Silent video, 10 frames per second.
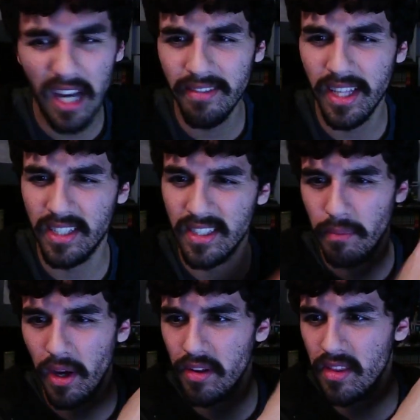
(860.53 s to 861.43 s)
like some
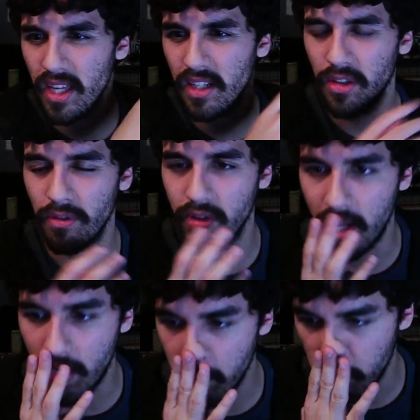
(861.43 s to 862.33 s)
other things over
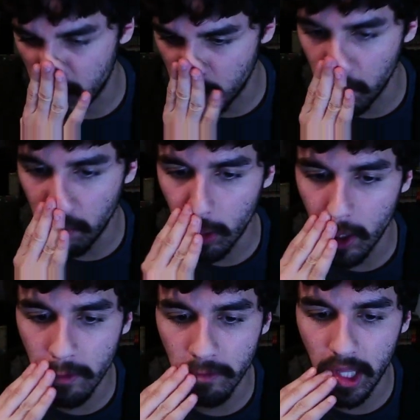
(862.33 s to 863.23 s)
there, but they're more
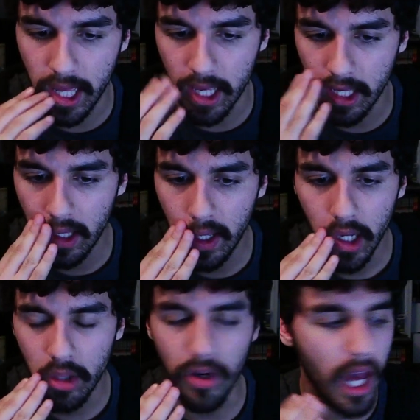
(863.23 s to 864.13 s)
of like,
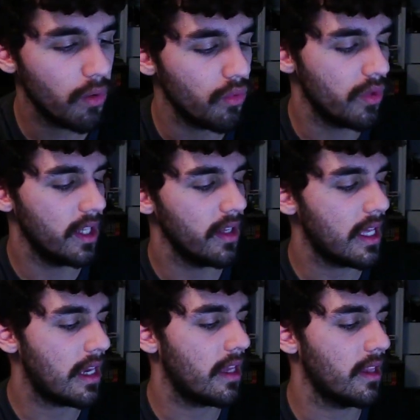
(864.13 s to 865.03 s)
they're not
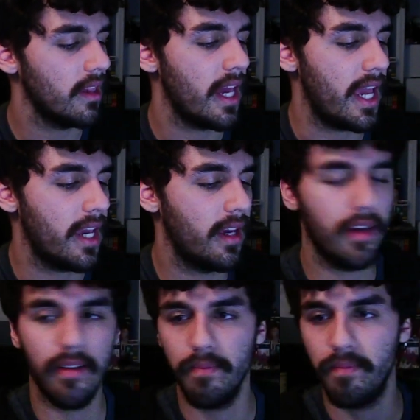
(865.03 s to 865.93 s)
really like
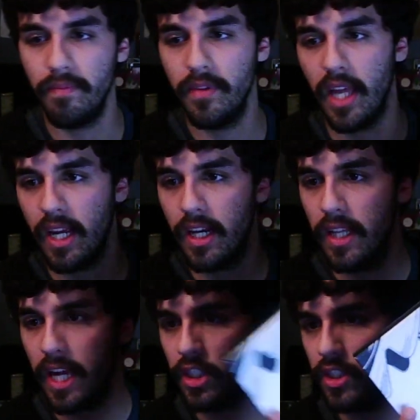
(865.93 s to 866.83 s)

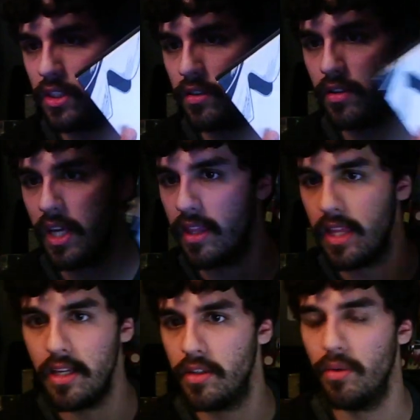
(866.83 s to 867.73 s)
collections like
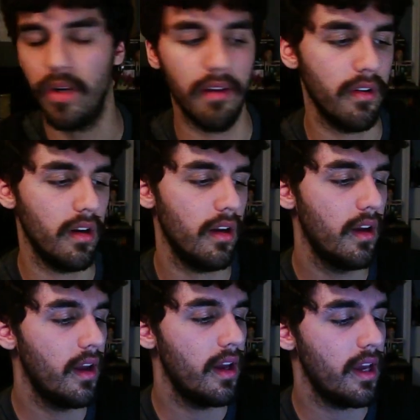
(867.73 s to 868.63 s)
these or whatever.
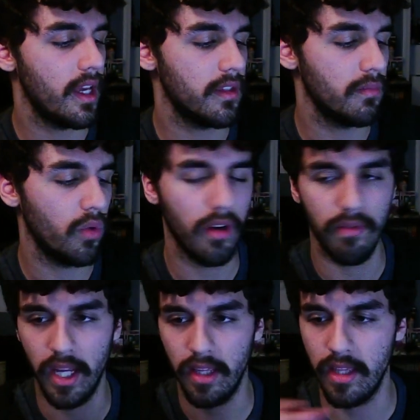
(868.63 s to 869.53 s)
It's more of
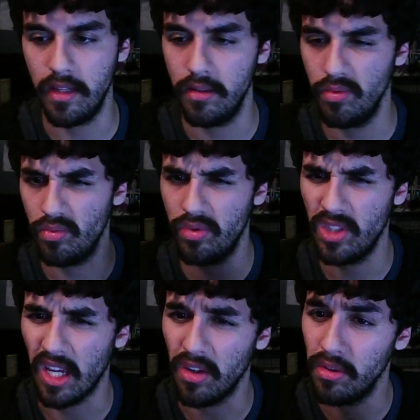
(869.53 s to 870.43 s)
like these
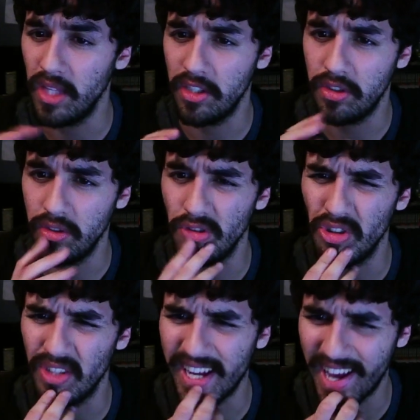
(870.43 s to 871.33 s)
single issues.
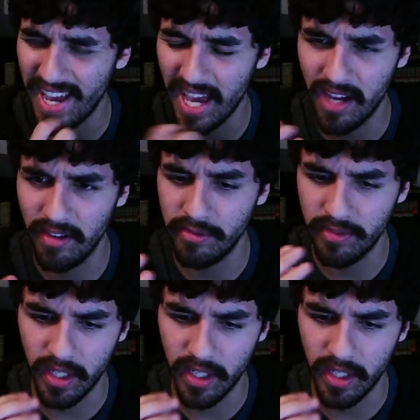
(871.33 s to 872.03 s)
Like I have